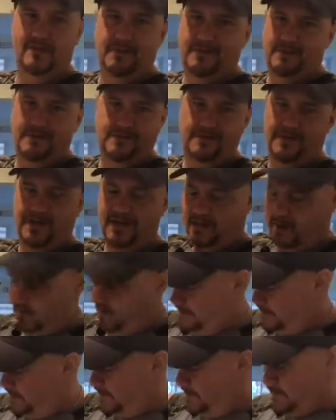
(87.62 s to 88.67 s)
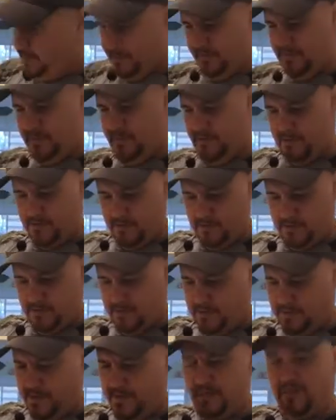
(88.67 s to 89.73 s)
and it's like,
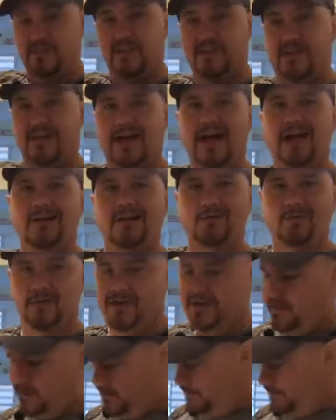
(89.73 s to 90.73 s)
I don't know, it's like concrete.